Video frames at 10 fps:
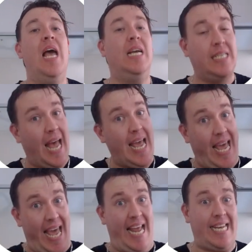say,
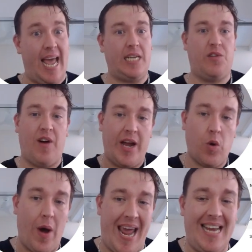index fund
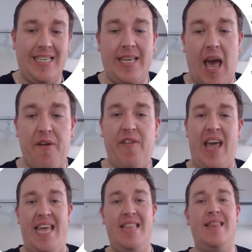or ETF
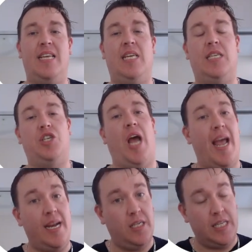in this
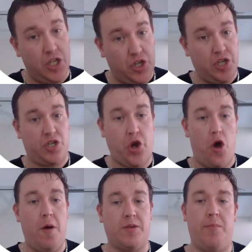exchange. This is just
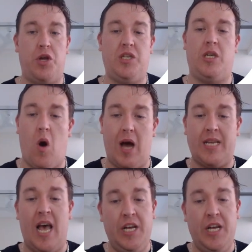terms I'm using, guys.